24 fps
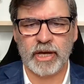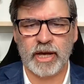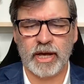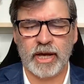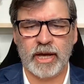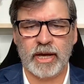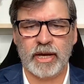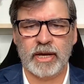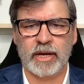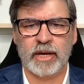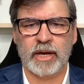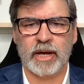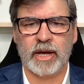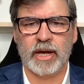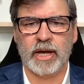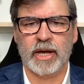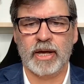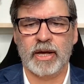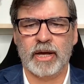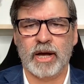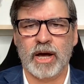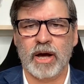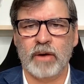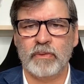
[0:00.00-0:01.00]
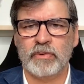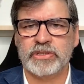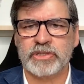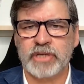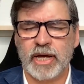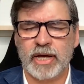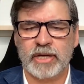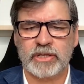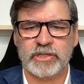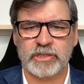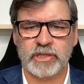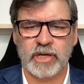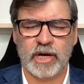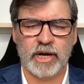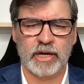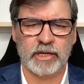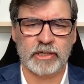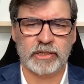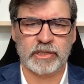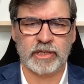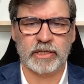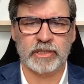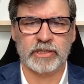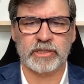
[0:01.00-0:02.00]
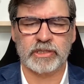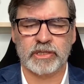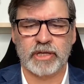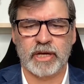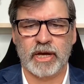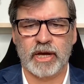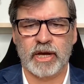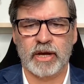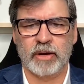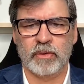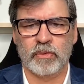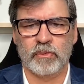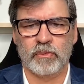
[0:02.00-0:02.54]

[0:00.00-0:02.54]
I, I always ask scientists uh, mm-hmm.